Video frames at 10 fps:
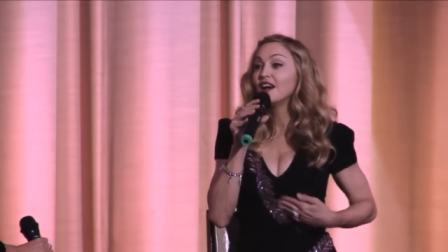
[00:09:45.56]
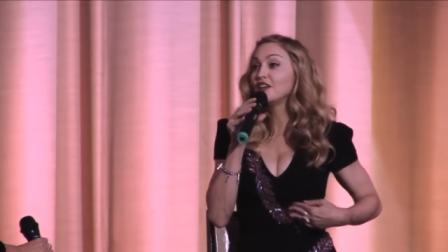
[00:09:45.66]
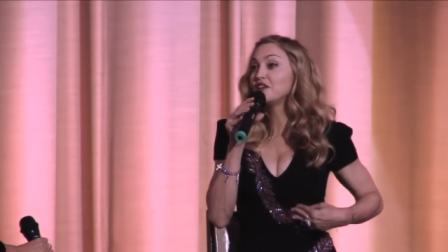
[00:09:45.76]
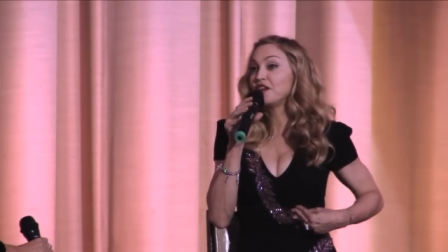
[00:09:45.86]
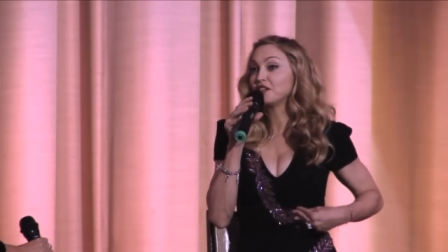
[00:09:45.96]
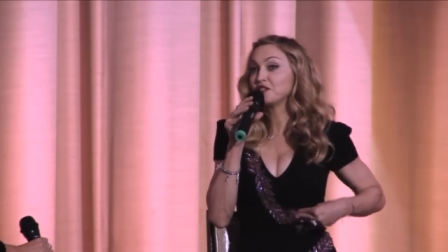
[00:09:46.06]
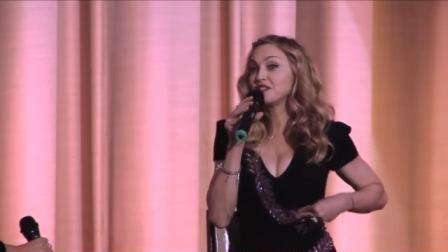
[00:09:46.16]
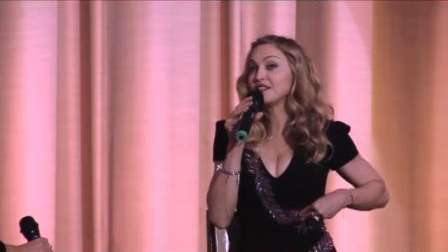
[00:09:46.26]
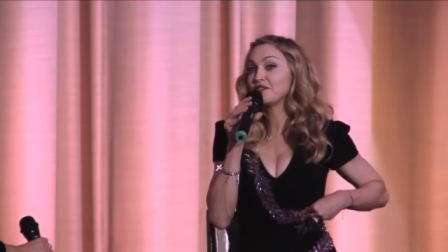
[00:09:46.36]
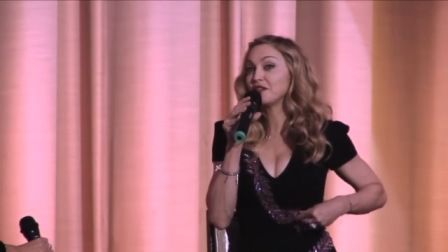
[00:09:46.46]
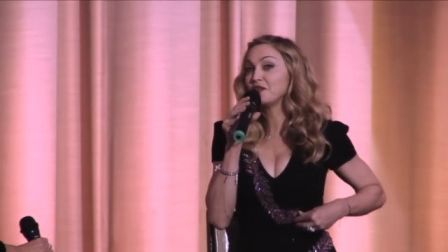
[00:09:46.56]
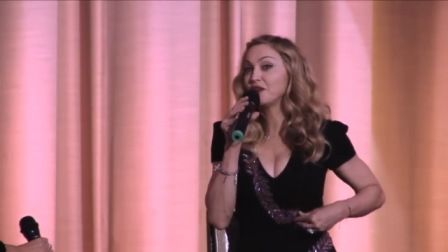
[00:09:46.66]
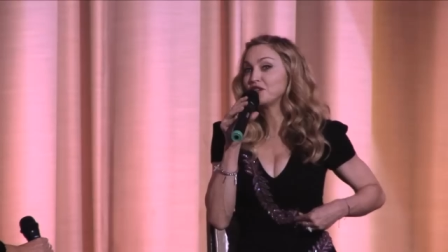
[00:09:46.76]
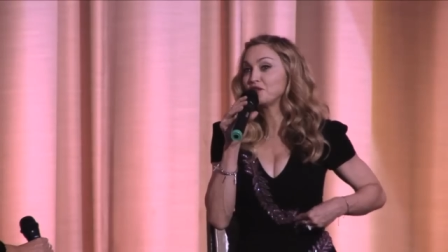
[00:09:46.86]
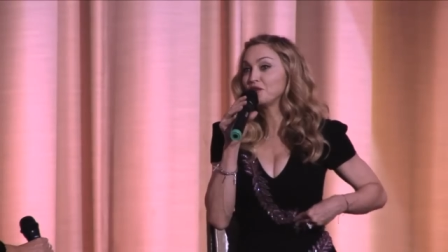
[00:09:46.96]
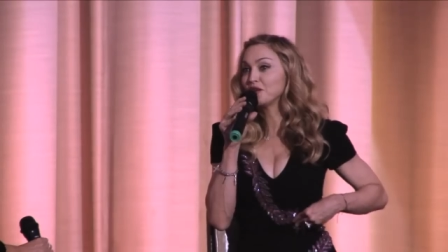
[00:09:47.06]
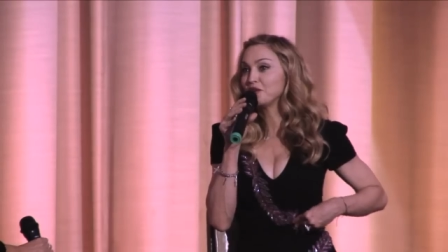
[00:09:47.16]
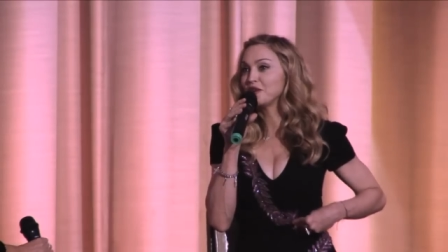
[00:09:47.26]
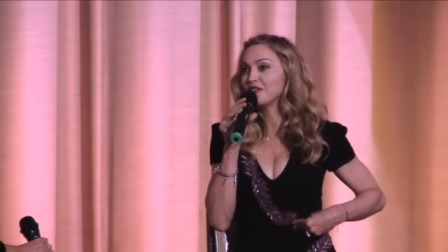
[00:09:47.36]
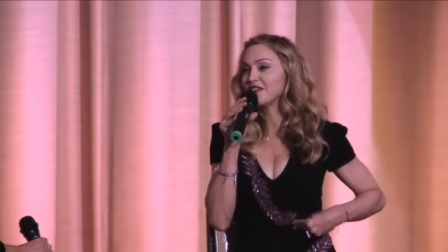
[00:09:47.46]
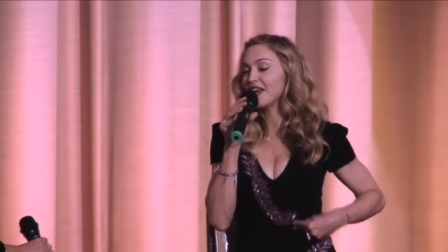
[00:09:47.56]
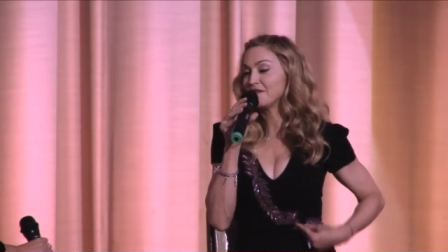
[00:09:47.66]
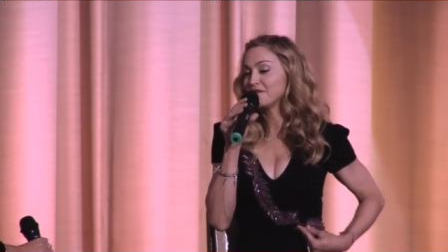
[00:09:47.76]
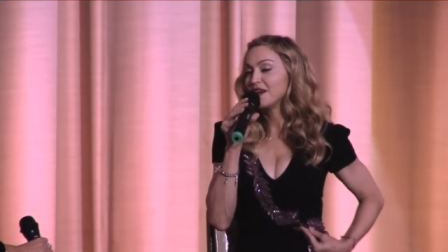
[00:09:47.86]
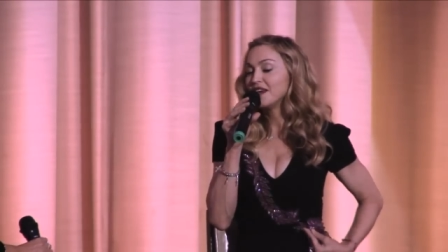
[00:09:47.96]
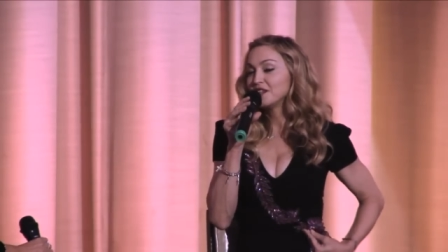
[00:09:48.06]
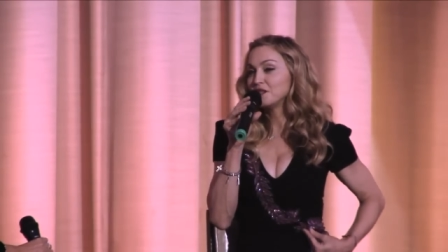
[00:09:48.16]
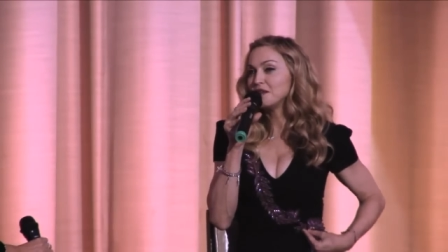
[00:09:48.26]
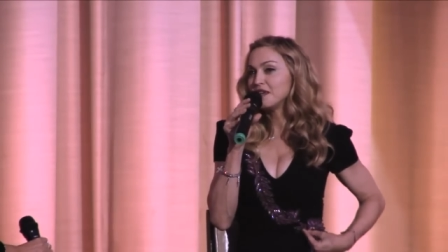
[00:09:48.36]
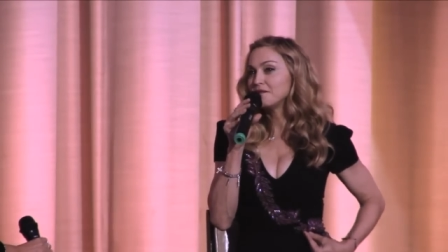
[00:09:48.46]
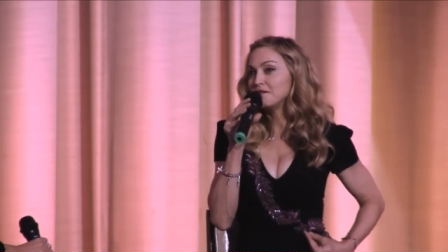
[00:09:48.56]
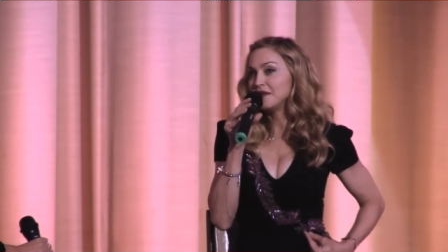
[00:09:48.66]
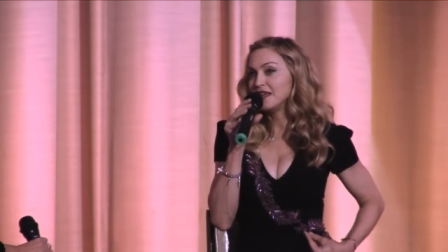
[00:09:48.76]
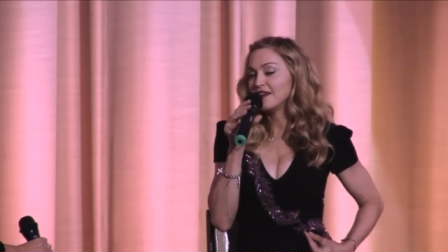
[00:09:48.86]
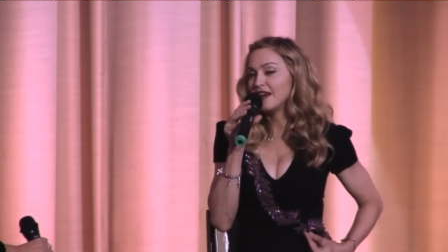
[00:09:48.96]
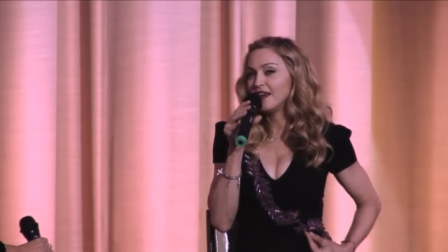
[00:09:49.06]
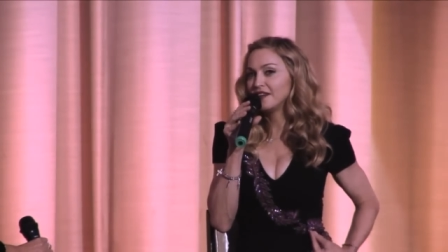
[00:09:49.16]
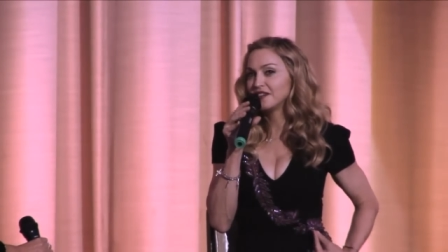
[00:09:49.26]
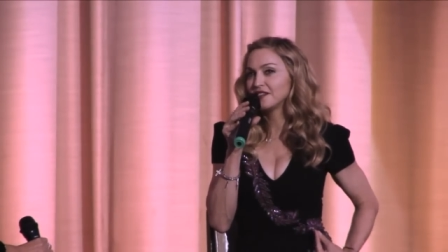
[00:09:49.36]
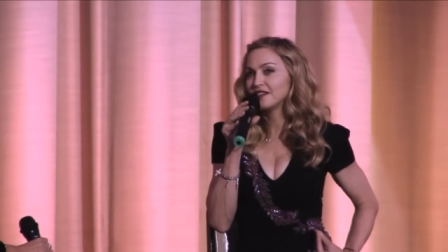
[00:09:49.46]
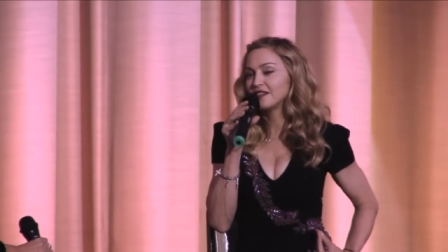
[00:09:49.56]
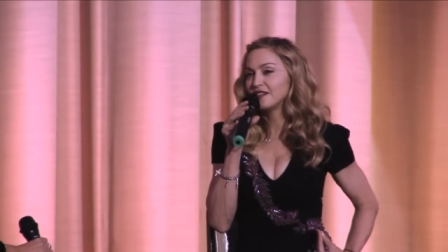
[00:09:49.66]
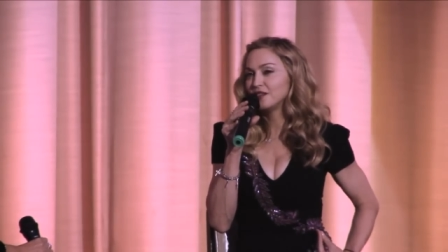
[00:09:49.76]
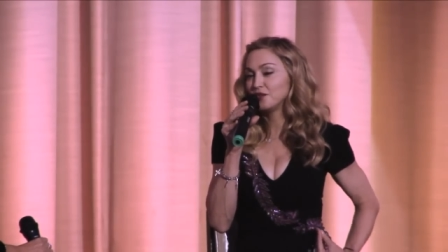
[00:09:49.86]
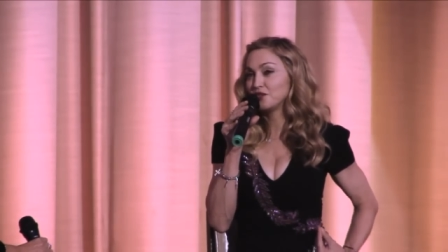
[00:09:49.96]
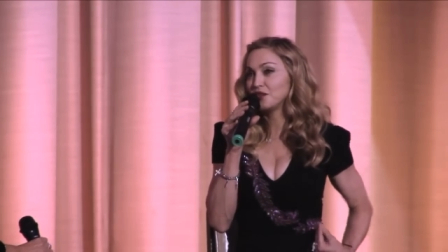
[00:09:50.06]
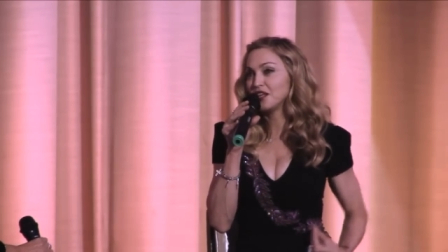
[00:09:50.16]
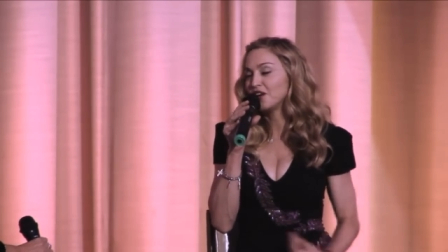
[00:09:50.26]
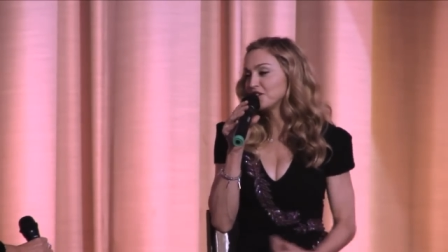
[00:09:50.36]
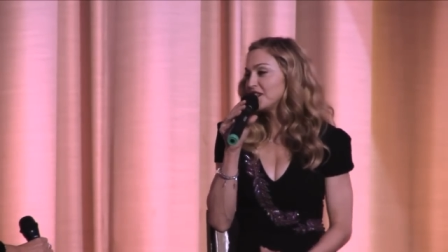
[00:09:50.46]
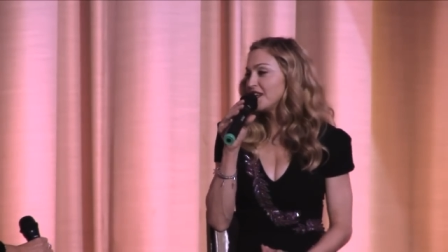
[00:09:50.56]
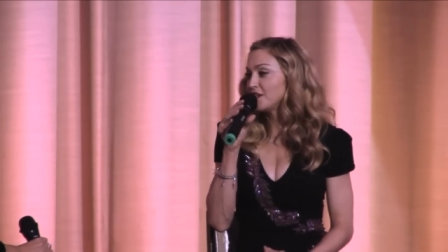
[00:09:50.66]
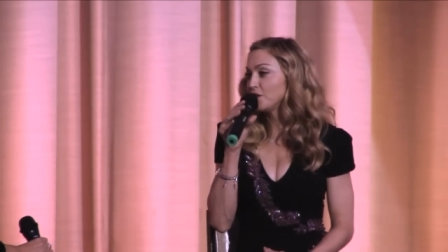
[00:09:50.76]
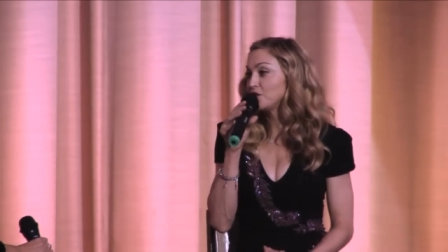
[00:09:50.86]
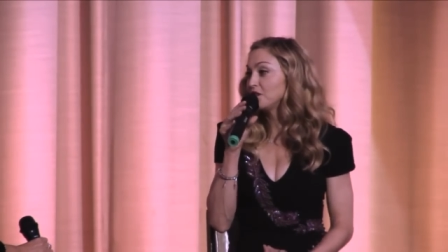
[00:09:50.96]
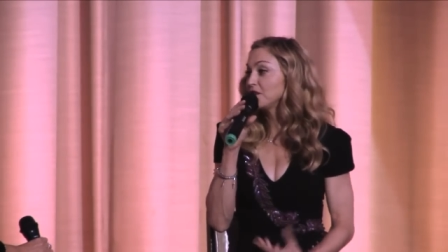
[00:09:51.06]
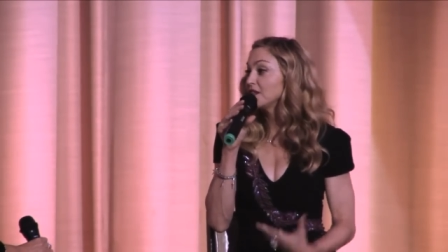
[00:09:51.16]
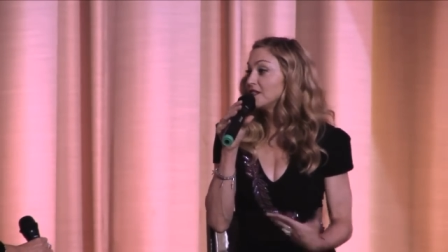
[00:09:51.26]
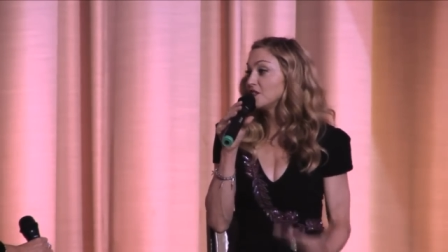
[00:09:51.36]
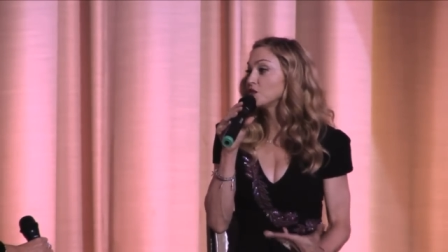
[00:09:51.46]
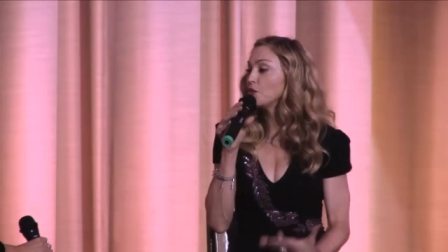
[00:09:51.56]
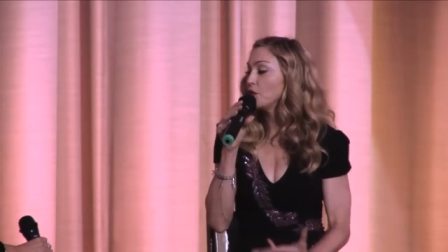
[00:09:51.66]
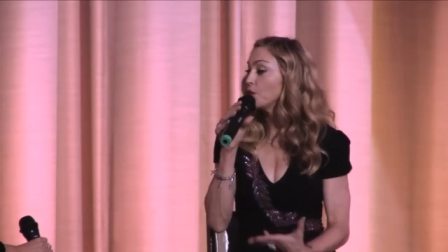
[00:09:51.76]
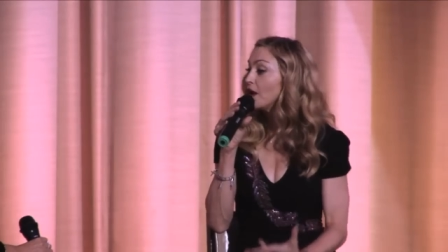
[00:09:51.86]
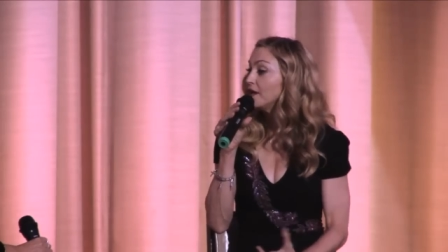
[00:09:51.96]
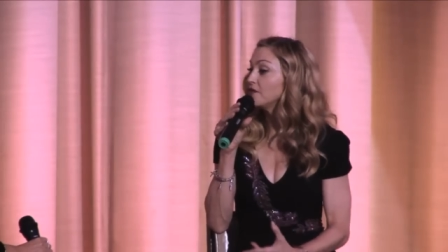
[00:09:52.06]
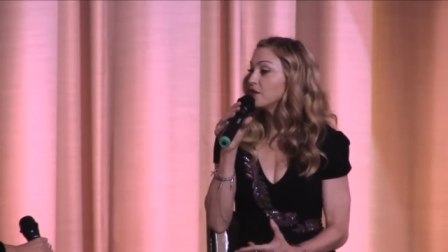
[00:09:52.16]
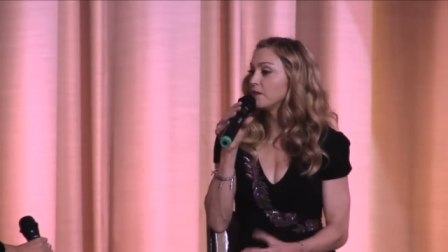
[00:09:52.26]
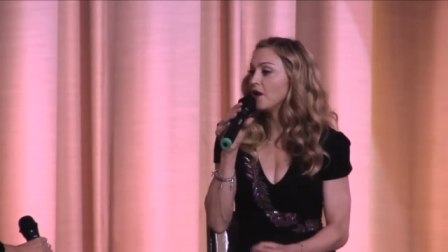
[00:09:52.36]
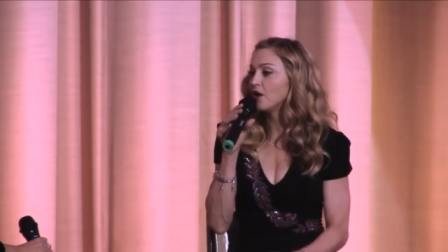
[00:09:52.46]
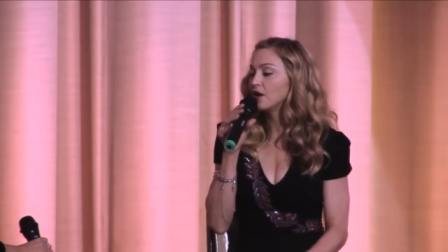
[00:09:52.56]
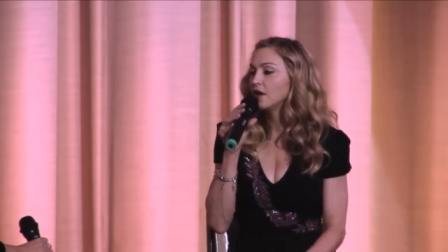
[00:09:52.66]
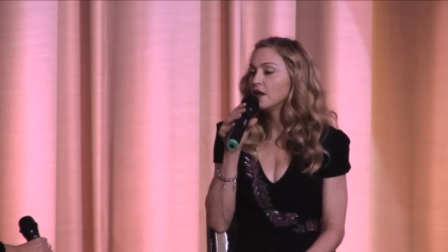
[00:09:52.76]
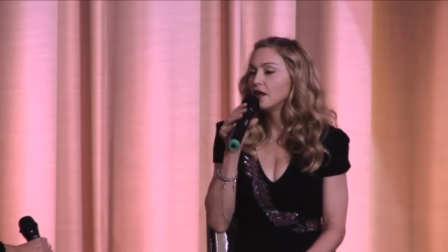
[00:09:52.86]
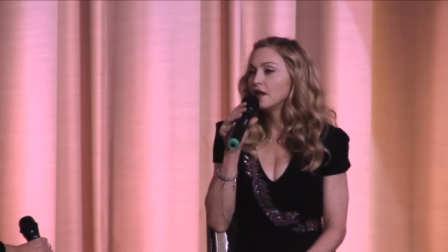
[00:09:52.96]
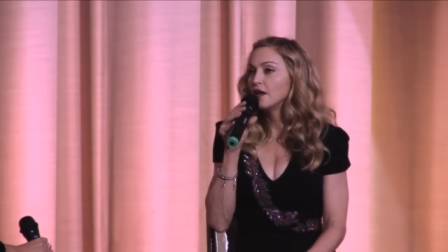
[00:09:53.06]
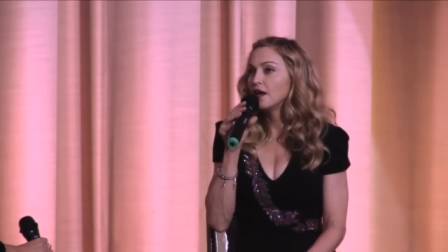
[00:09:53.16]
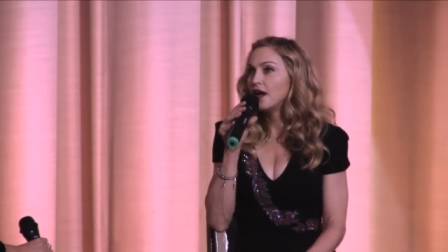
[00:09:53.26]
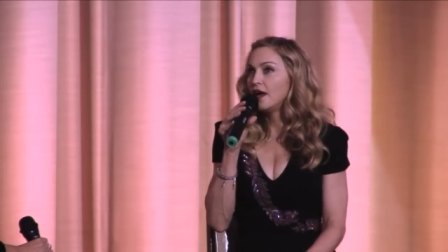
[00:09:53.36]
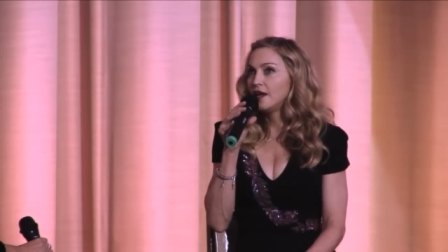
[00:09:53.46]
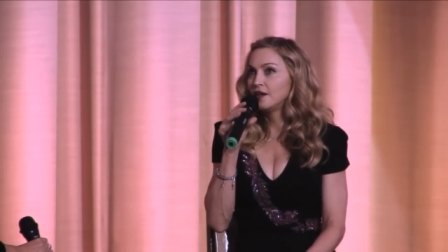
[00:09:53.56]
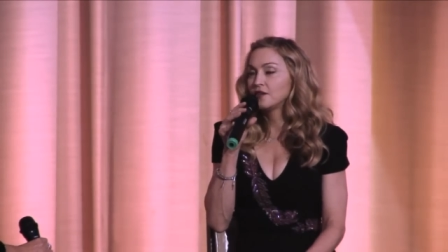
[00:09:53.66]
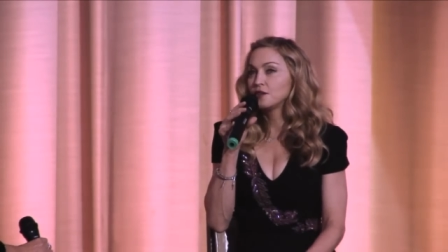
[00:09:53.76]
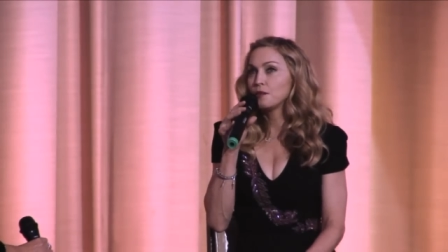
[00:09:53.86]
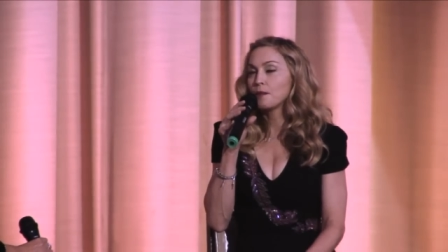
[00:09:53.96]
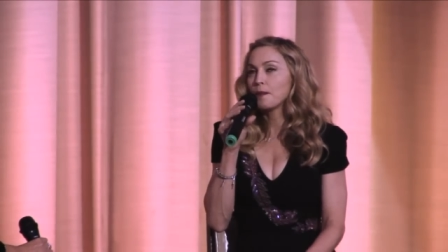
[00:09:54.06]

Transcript: a lot of actresses I really wanted to work with came to meet me and it was really hard saying no to them because they just weren't right for the part. And